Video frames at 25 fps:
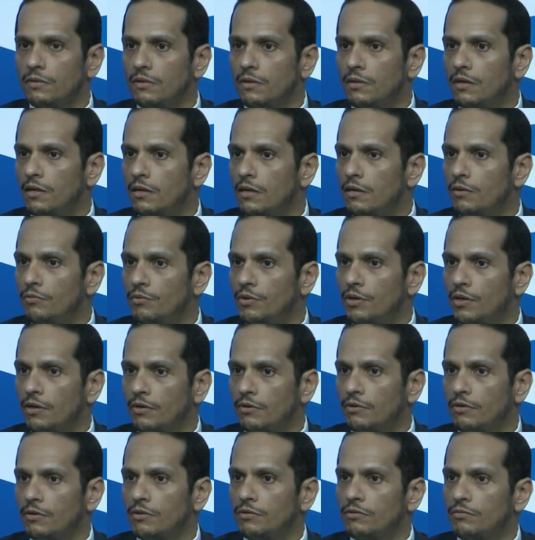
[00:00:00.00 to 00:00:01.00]
uh, we, are
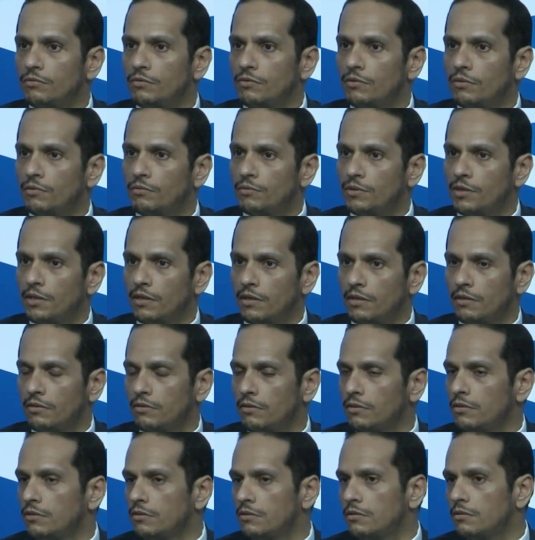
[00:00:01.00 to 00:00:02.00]
not, we are
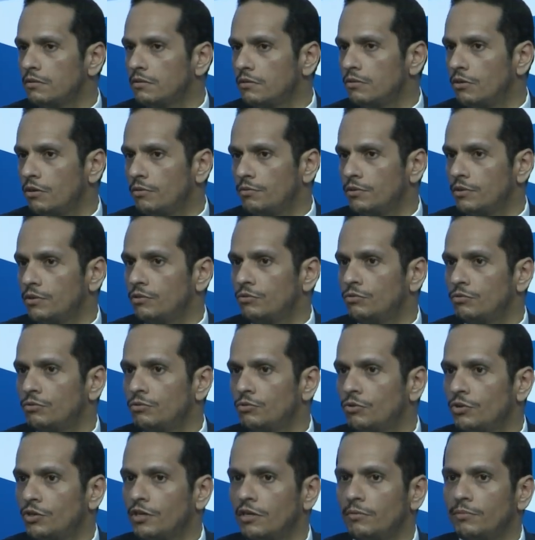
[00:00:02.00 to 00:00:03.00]
not going to
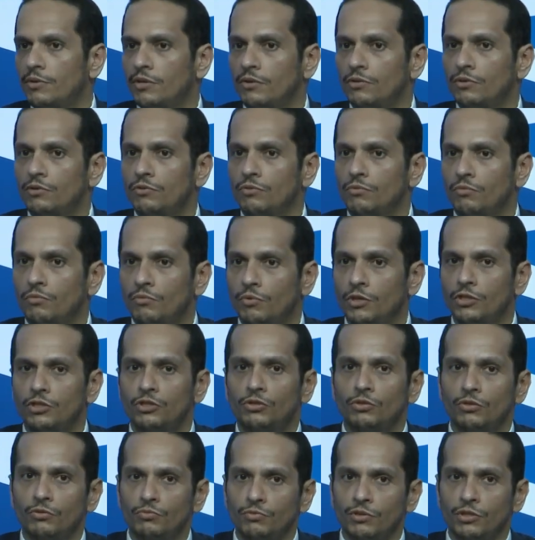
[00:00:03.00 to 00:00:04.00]
talk about what
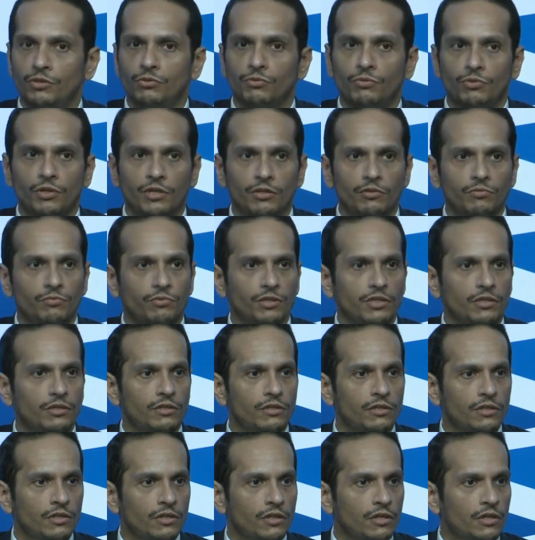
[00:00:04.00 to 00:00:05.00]
should we do and what
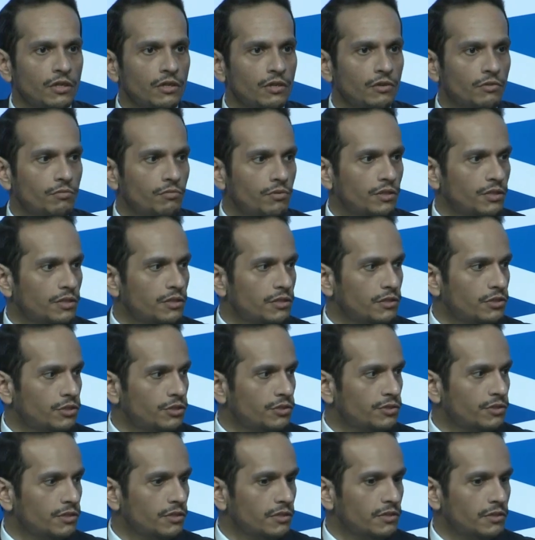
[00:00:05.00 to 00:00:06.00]
we
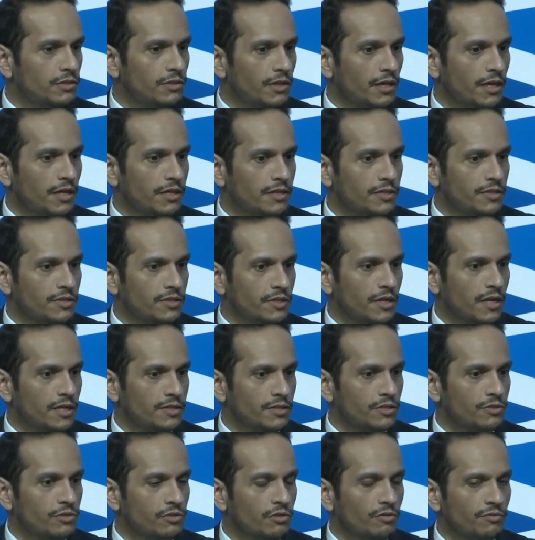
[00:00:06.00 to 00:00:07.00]
shouldn't as, as
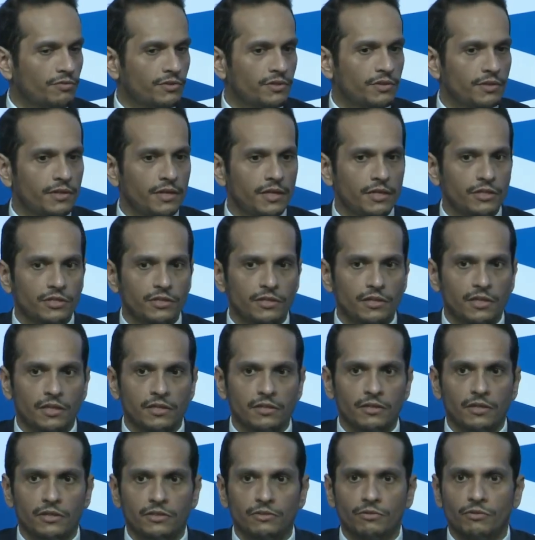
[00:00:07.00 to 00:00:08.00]
a sovereign nation,
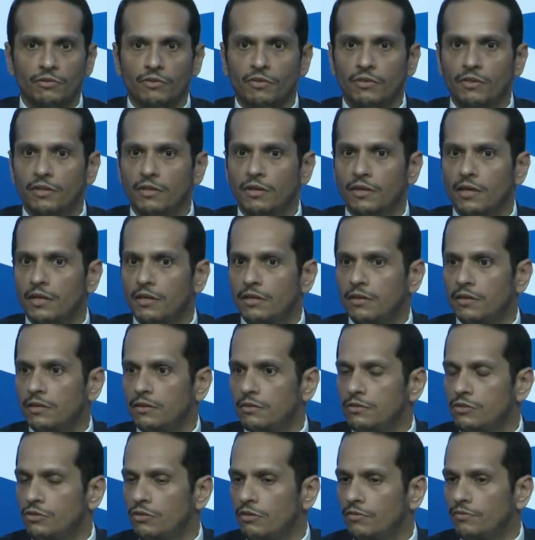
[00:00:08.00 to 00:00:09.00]
and I don't think any
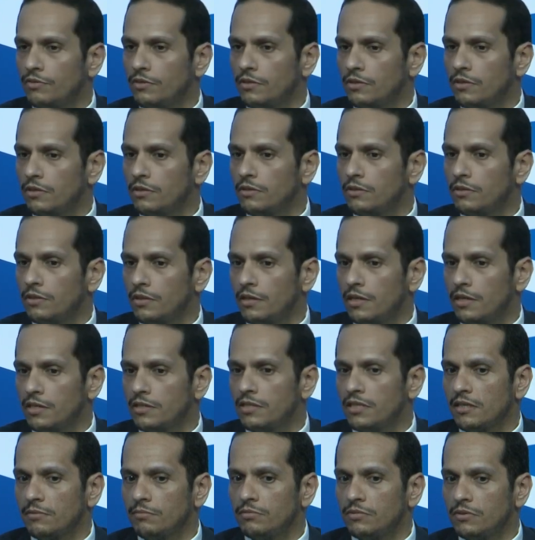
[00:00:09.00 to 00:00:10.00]
sovereign country
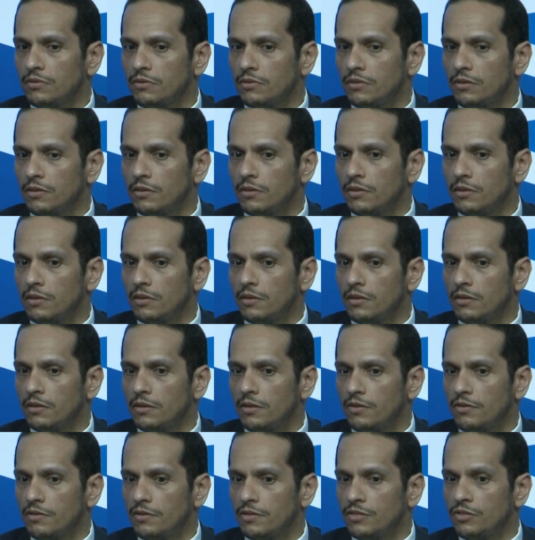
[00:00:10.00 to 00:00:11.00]
accept uh,
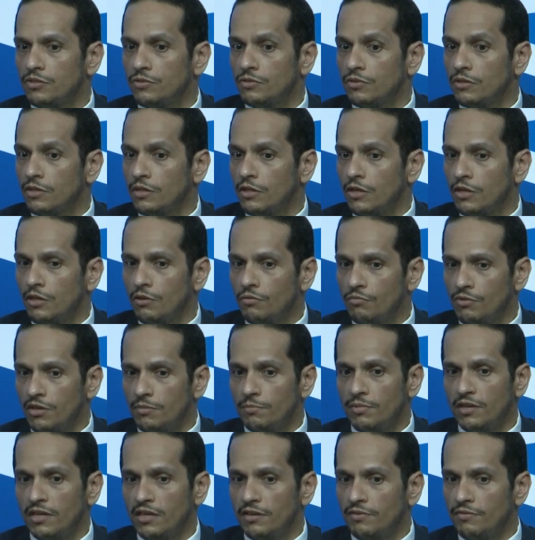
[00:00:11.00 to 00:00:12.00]
this. We
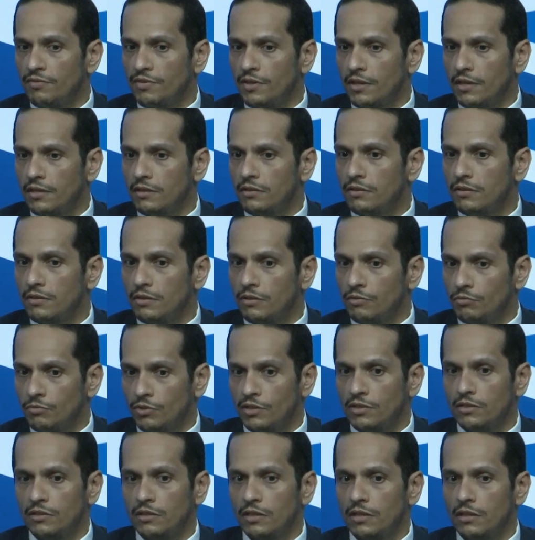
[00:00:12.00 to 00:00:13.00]
believe that in
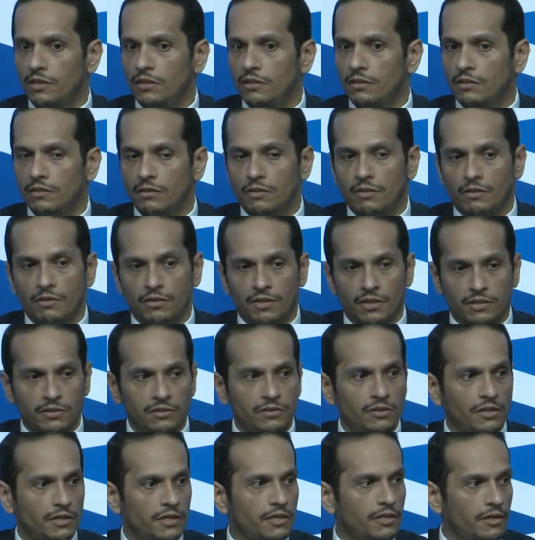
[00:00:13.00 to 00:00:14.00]
one day, the
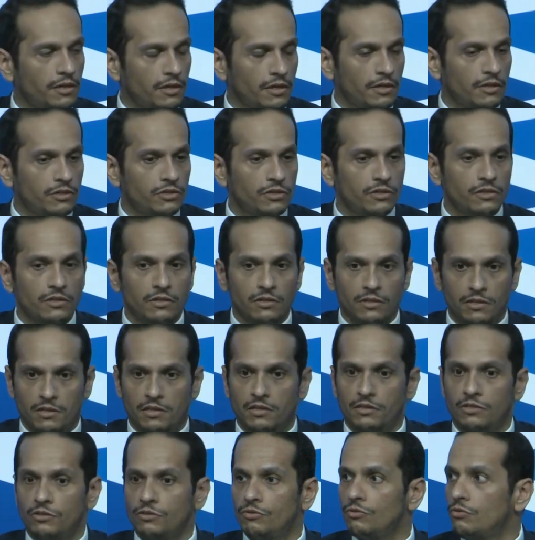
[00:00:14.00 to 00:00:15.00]
entire region
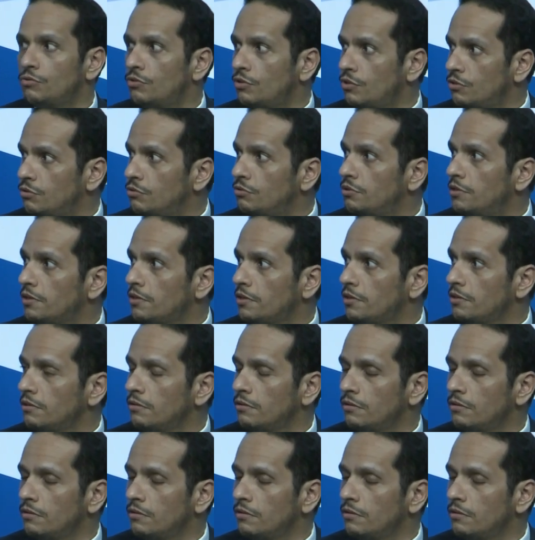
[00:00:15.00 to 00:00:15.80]
needs to talk to Iran.